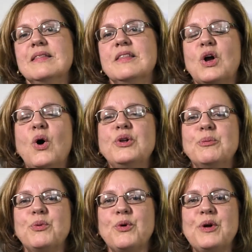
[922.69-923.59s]
The Kohler
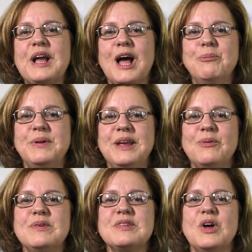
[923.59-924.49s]
Brewing Company
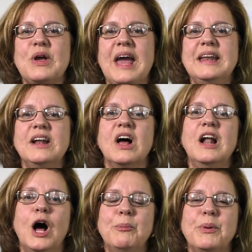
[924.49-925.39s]
was located on
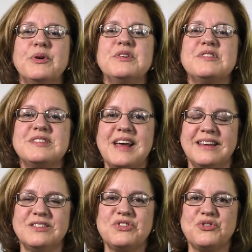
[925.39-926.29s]
Upper
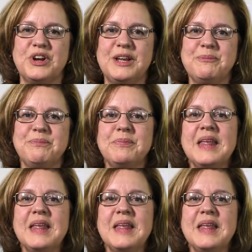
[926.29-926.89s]
State Street,